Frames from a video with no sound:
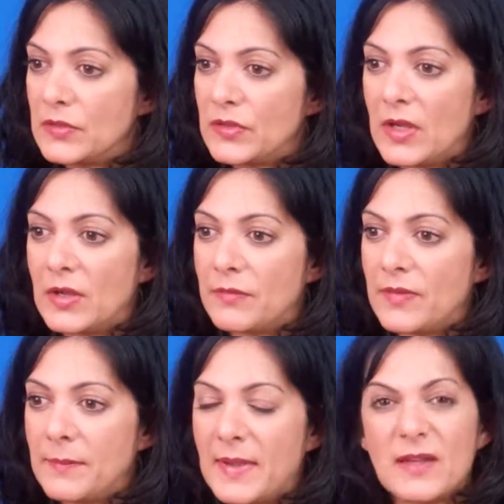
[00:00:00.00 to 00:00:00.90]
you know, if
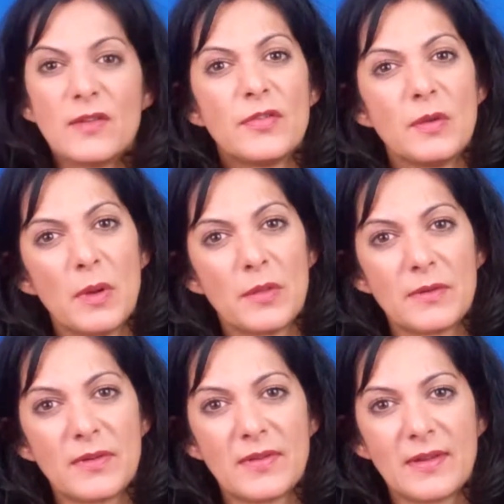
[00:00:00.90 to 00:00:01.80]
they made a few other
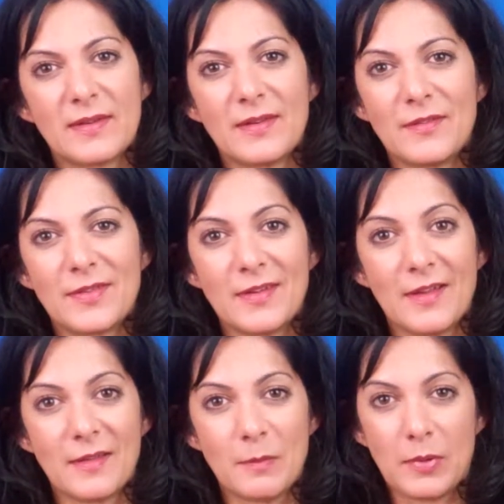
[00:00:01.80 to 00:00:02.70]
incentives in
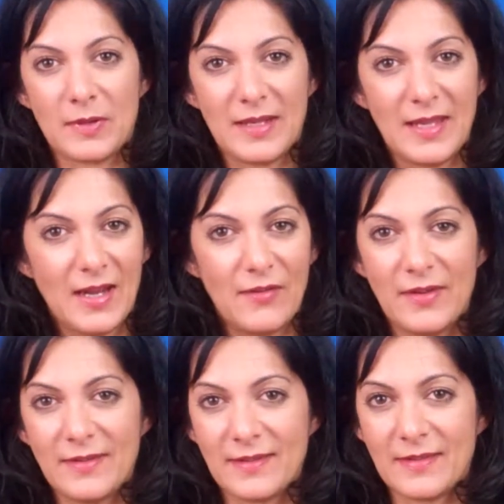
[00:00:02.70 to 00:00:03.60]
other bodily
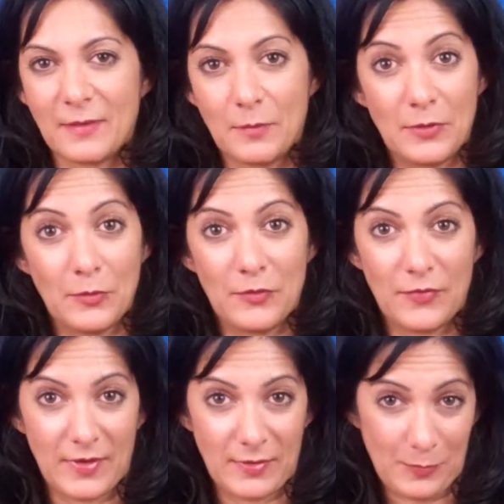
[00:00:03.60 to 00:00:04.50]
areas, I think we'd all
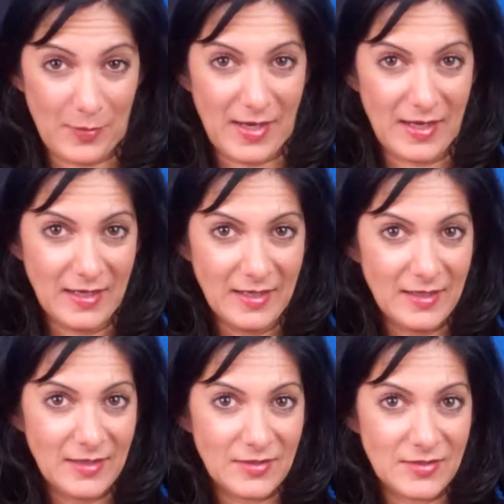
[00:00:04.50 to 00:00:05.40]
find a way
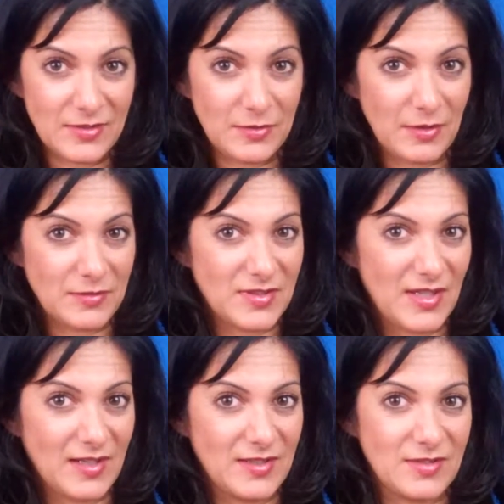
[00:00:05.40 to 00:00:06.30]
to go to
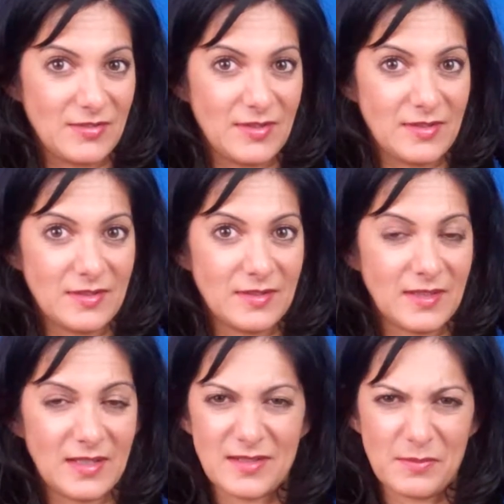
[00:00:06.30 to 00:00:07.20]
Canada and
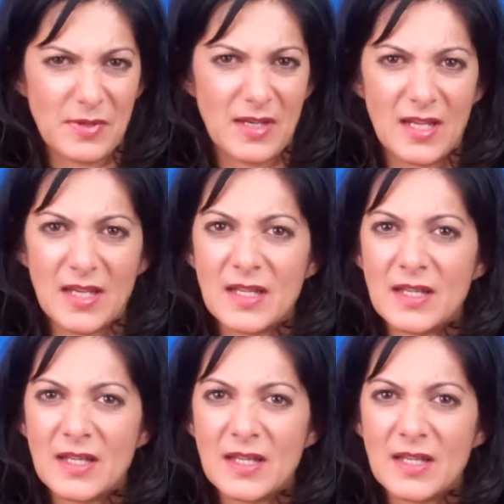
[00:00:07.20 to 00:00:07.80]
get some money.